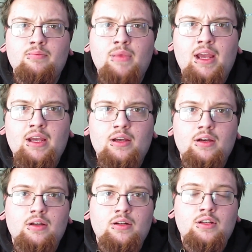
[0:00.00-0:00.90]
make
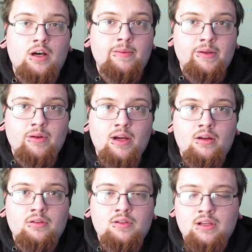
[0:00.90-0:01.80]
dummy
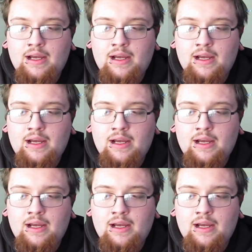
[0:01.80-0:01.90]
rounds.